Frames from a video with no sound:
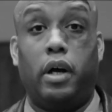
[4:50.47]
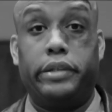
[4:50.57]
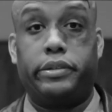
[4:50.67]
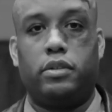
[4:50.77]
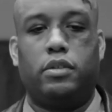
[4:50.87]

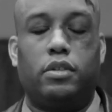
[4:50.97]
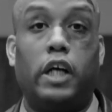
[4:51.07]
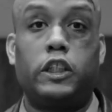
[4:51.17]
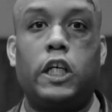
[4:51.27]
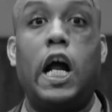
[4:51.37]

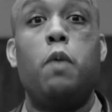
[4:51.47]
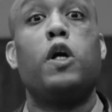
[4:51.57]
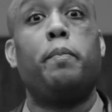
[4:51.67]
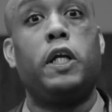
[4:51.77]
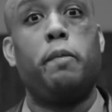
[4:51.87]
I, I said, I
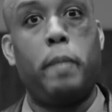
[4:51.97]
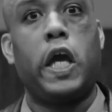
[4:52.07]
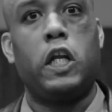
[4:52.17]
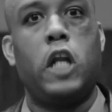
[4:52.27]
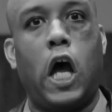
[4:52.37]
want to be the
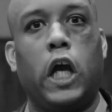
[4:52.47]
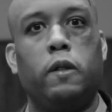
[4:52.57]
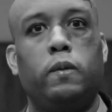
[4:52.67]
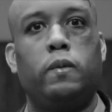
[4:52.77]
man tonight.